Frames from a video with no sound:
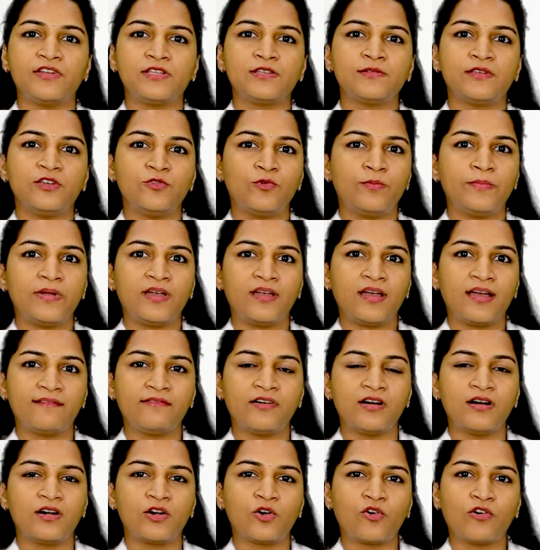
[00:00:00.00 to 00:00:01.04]
which you may
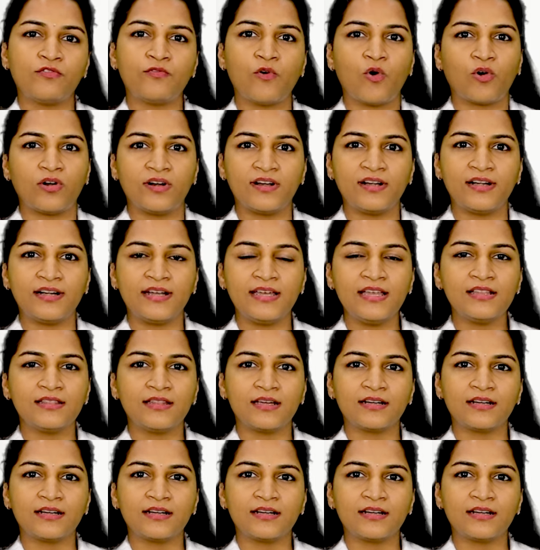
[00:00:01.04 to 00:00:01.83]
have heard of already,